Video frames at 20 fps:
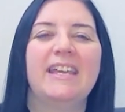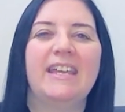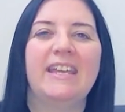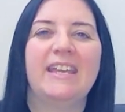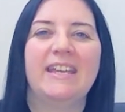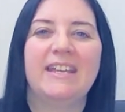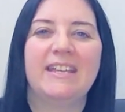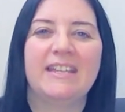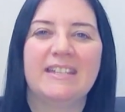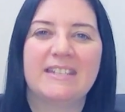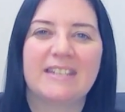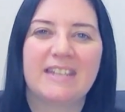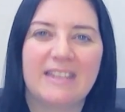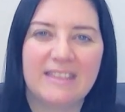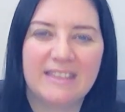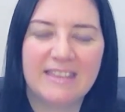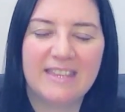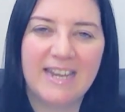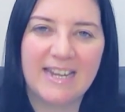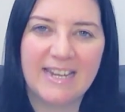And
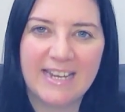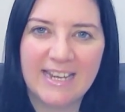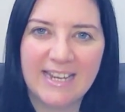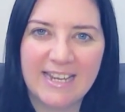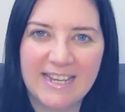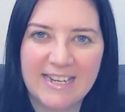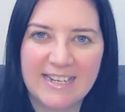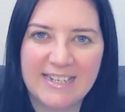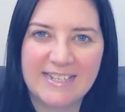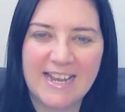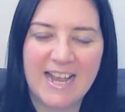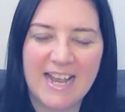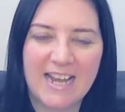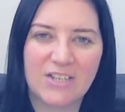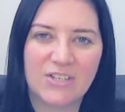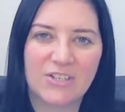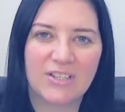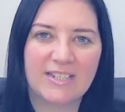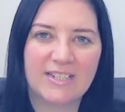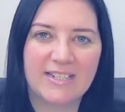then I can get into
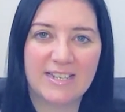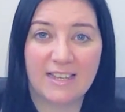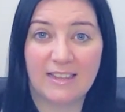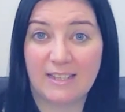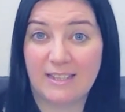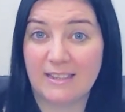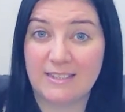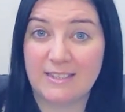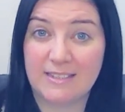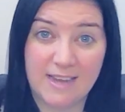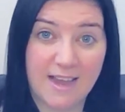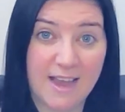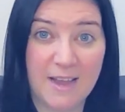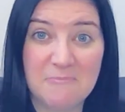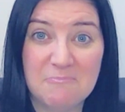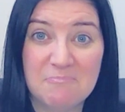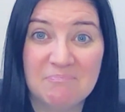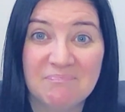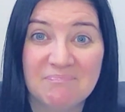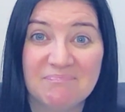actually telling the
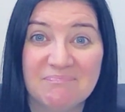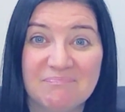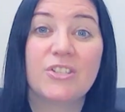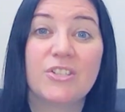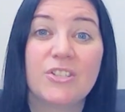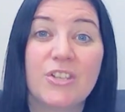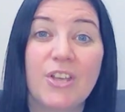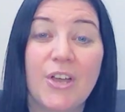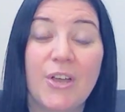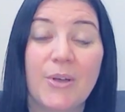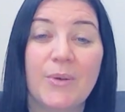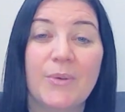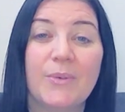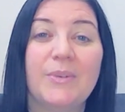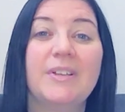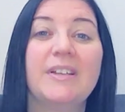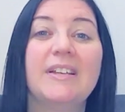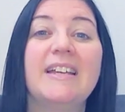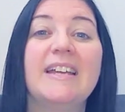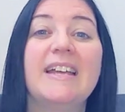time. So
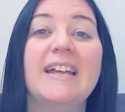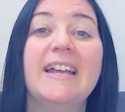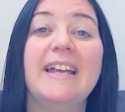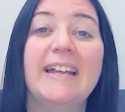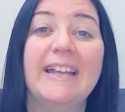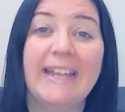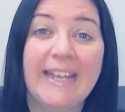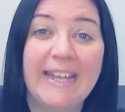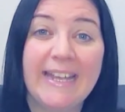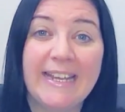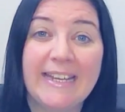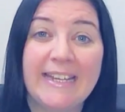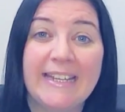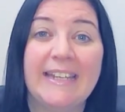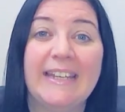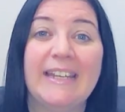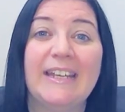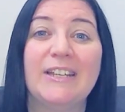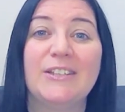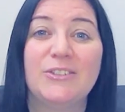a
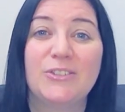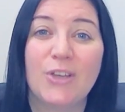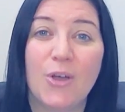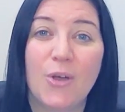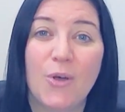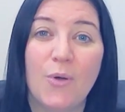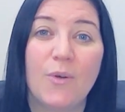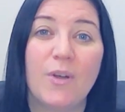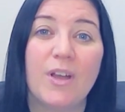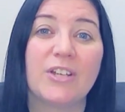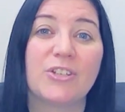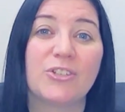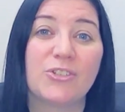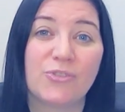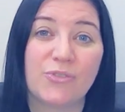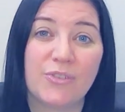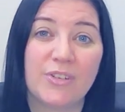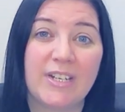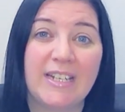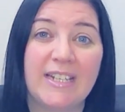hayin, a doe, a
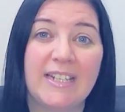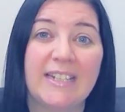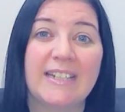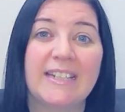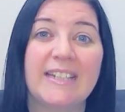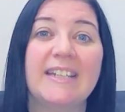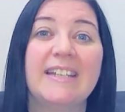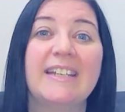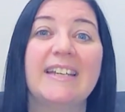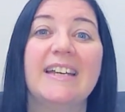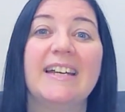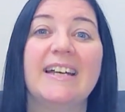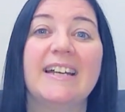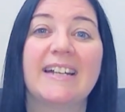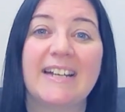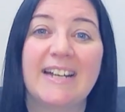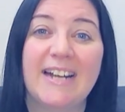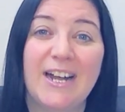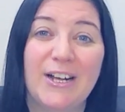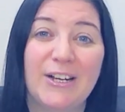tree, a
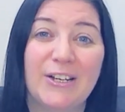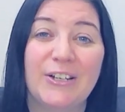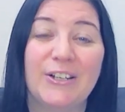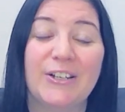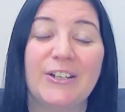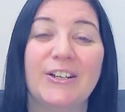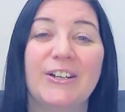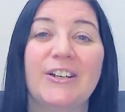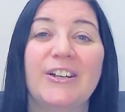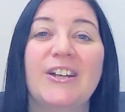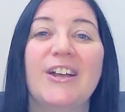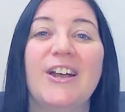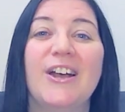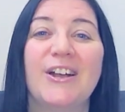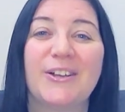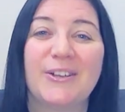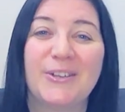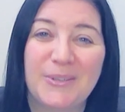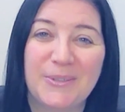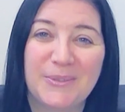kahar,
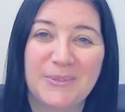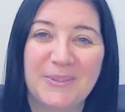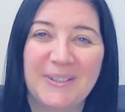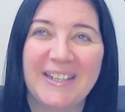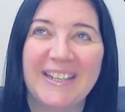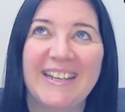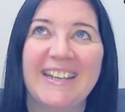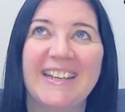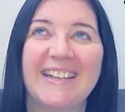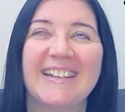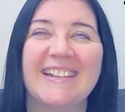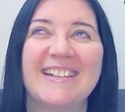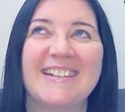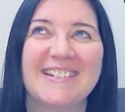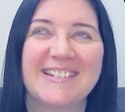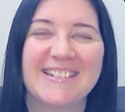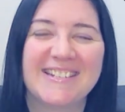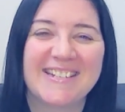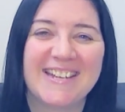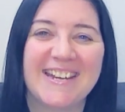a kuig,
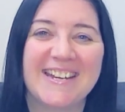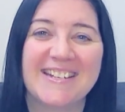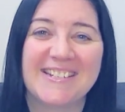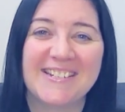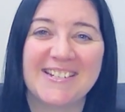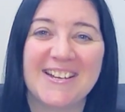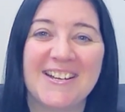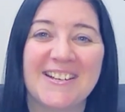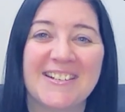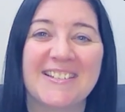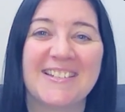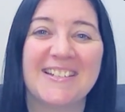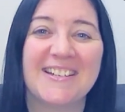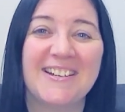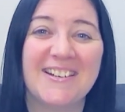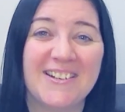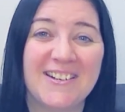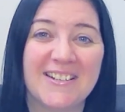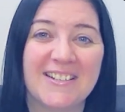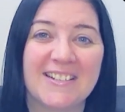a shei, a shakt,
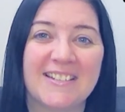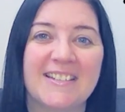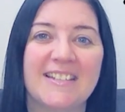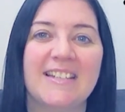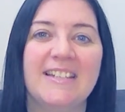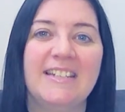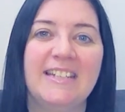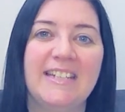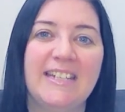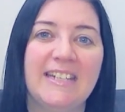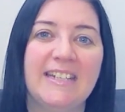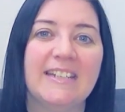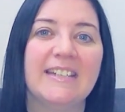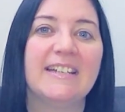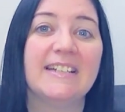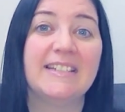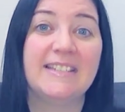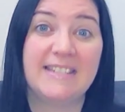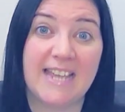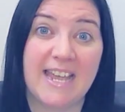hakt, ani,
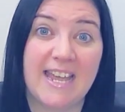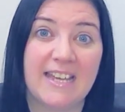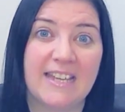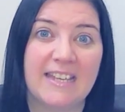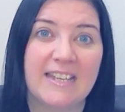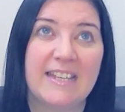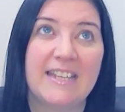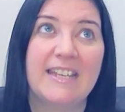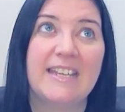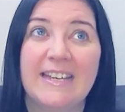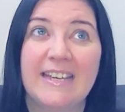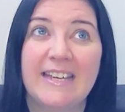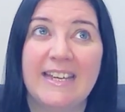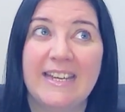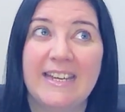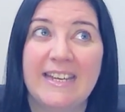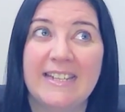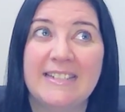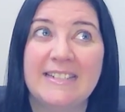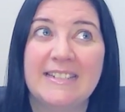a deh, a
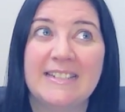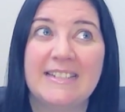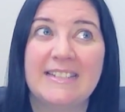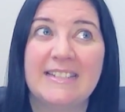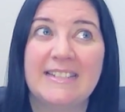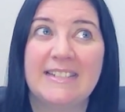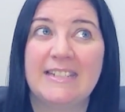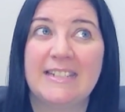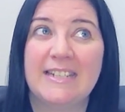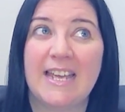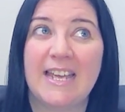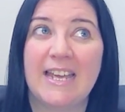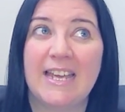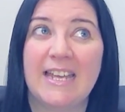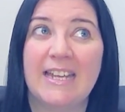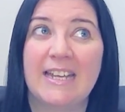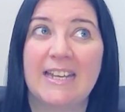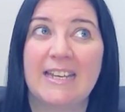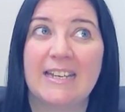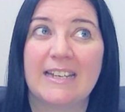hayin,
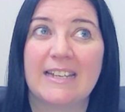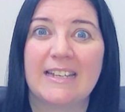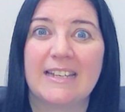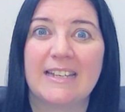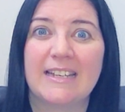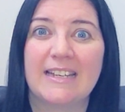dieg,